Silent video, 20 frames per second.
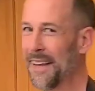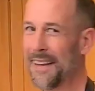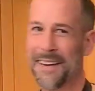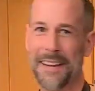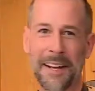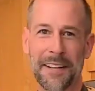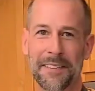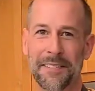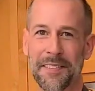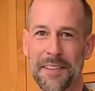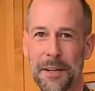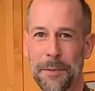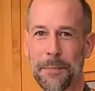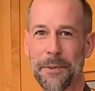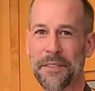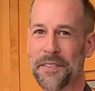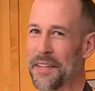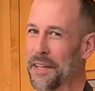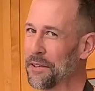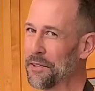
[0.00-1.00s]
And next
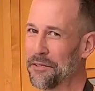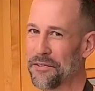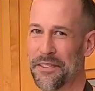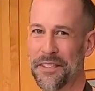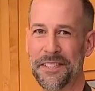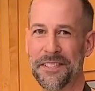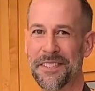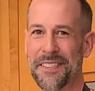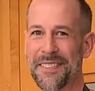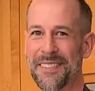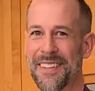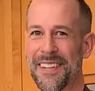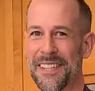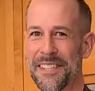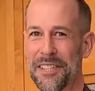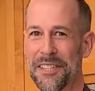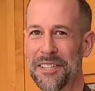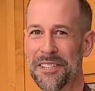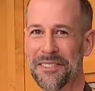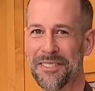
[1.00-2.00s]
up, it's time to finish this
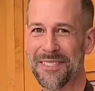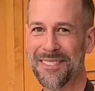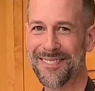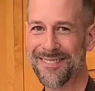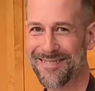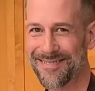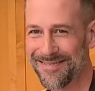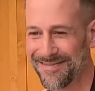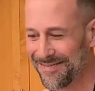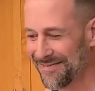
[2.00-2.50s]
guy off.